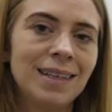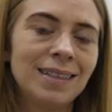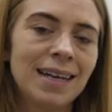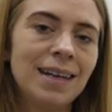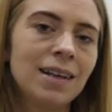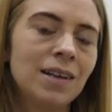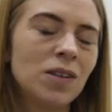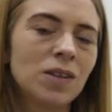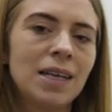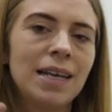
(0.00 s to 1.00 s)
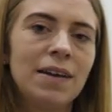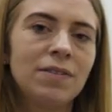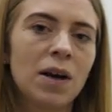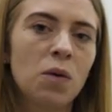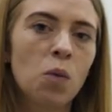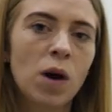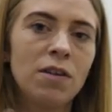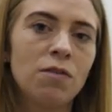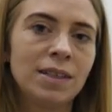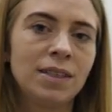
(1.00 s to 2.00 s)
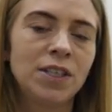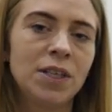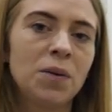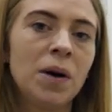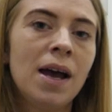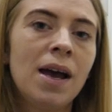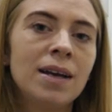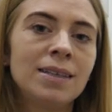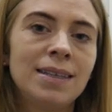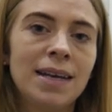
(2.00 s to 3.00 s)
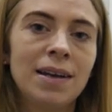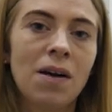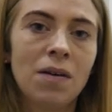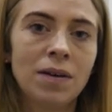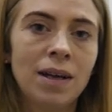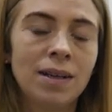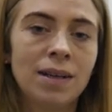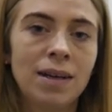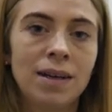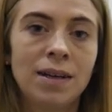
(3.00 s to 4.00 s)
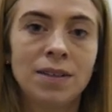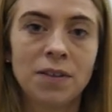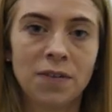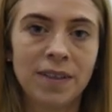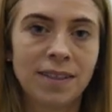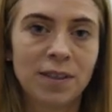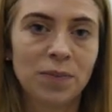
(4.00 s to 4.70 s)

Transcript: the skin and it doesn't leave that white residue sitting on the surface.